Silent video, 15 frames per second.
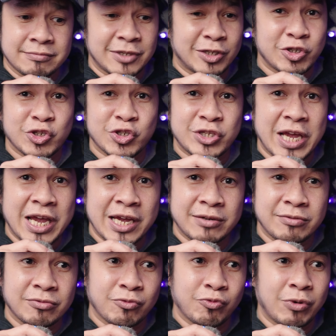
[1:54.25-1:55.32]

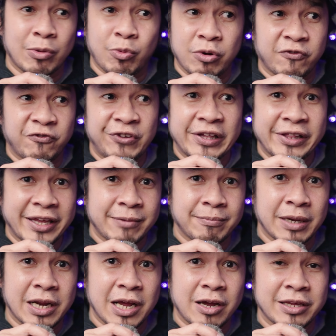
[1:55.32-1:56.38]
understand what we're feeling,
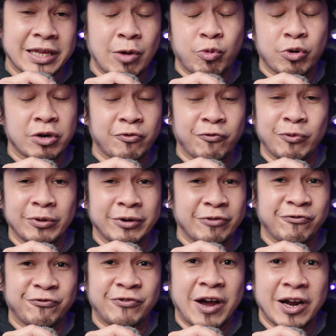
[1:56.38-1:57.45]
but yeah, we're really
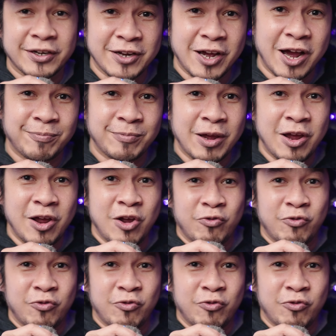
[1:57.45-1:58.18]
fucked up.